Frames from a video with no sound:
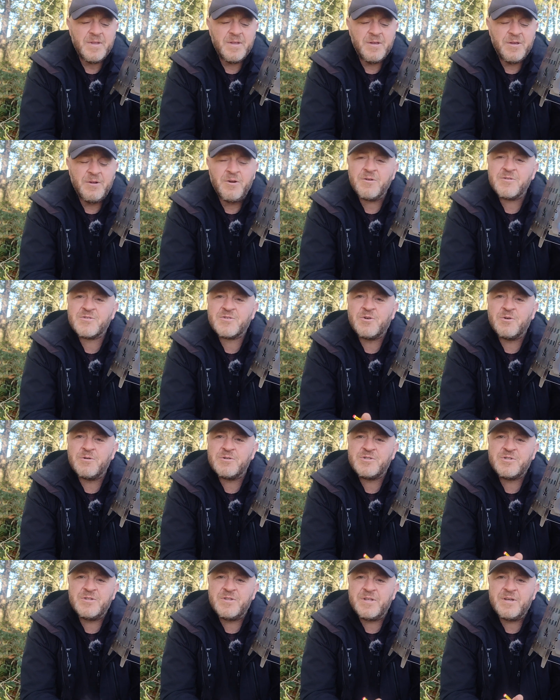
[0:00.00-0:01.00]
you're not
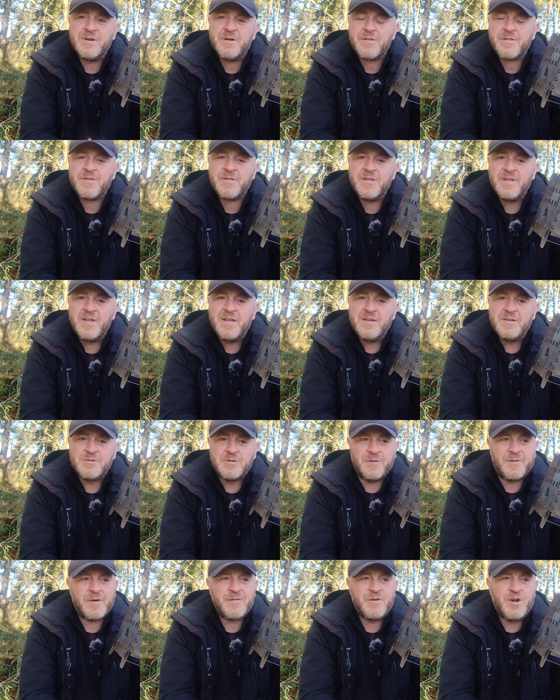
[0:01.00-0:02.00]
scorching the earth.
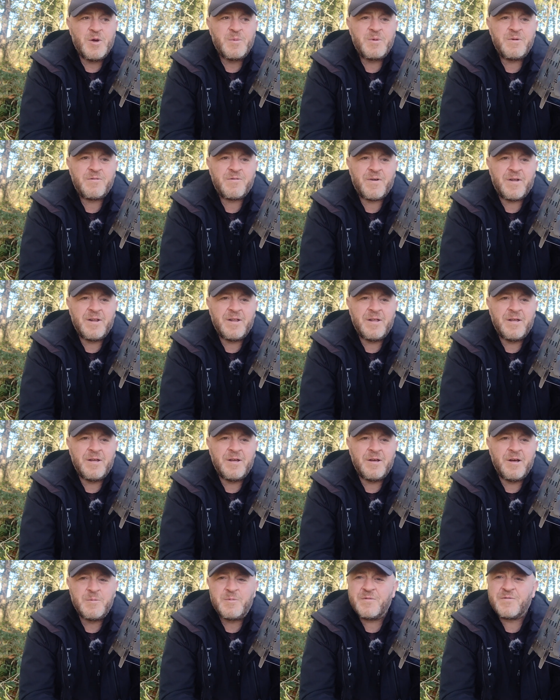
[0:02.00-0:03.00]
So if you have an open
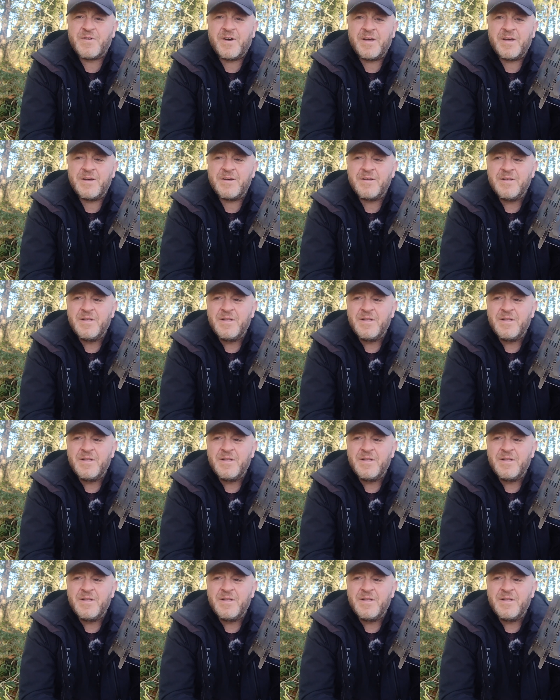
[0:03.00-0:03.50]
fire,